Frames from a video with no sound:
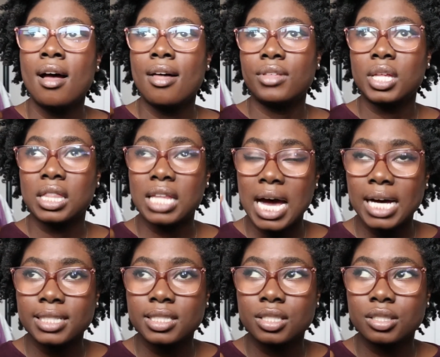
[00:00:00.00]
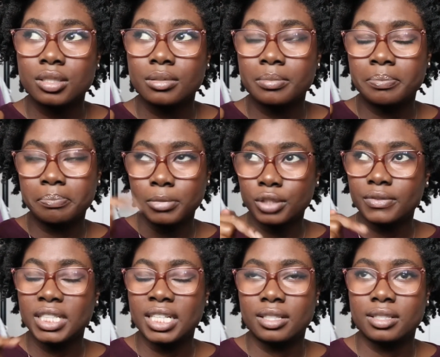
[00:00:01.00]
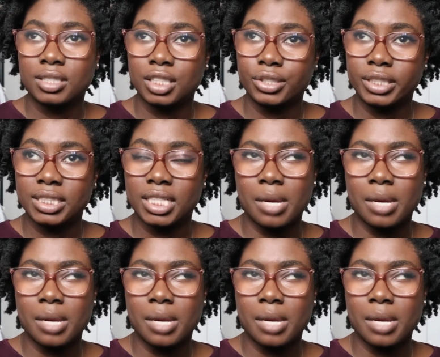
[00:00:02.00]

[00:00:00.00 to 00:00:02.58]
the last movie in the series,